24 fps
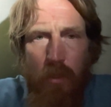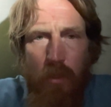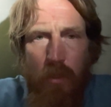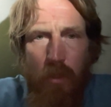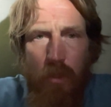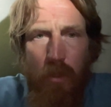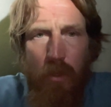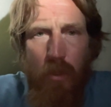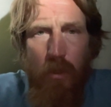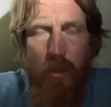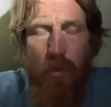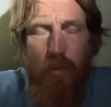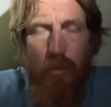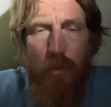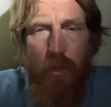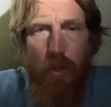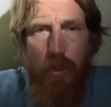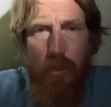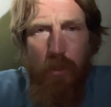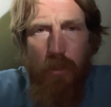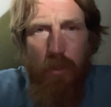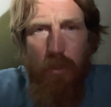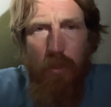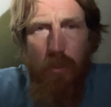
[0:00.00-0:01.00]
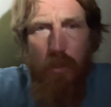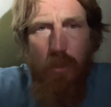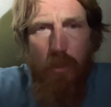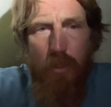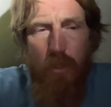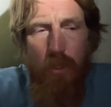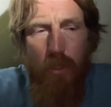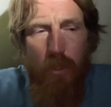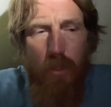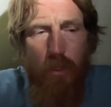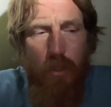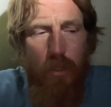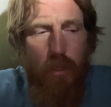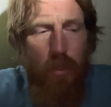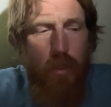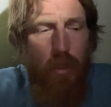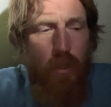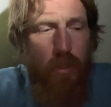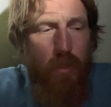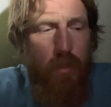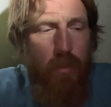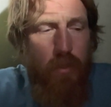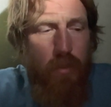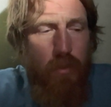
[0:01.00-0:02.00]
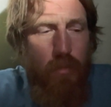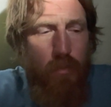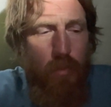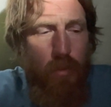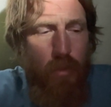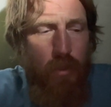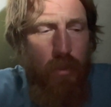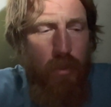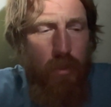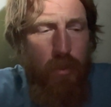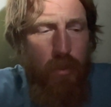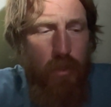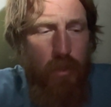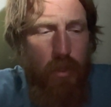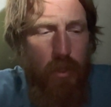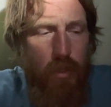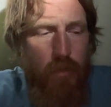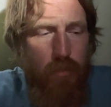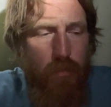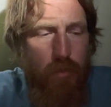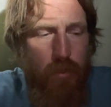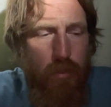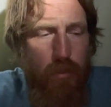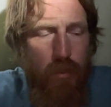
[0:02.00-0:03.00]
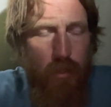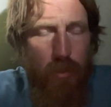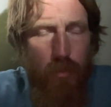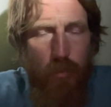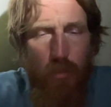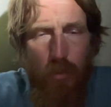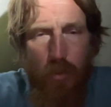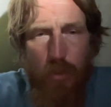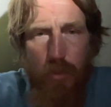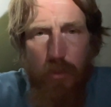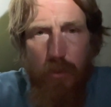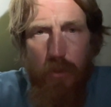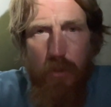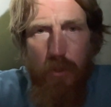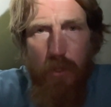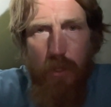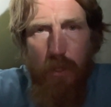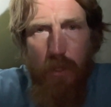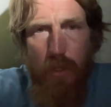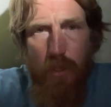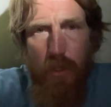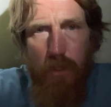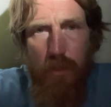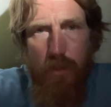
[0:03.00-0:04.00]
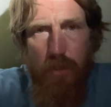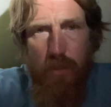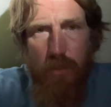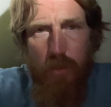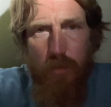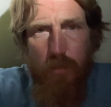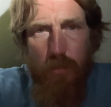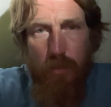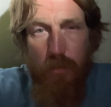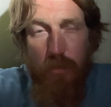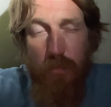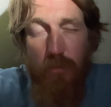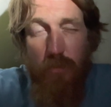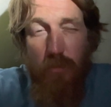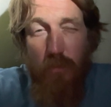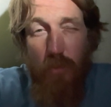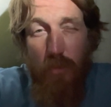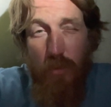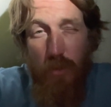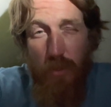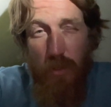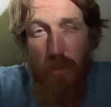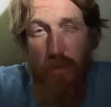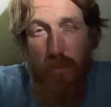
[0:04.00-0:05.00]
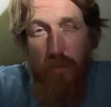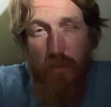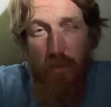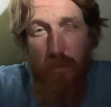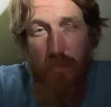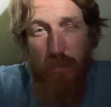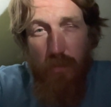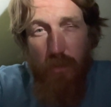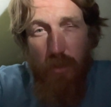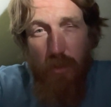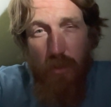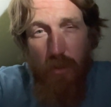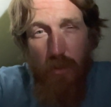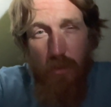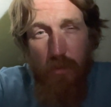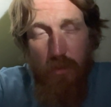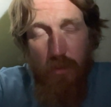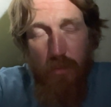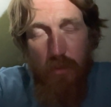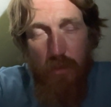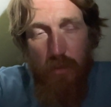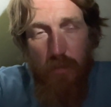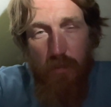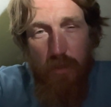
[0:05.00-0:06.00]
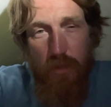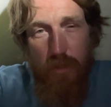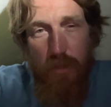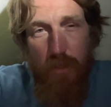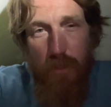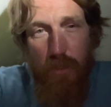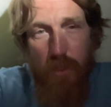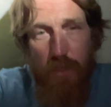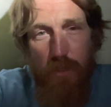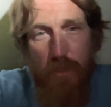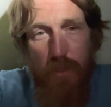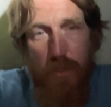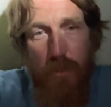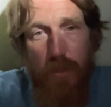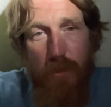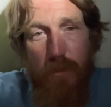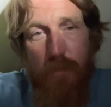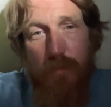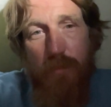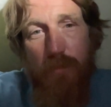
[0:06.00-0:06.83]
Alrighty, we're going to cover day 139 and day 140 in this video of the CDT.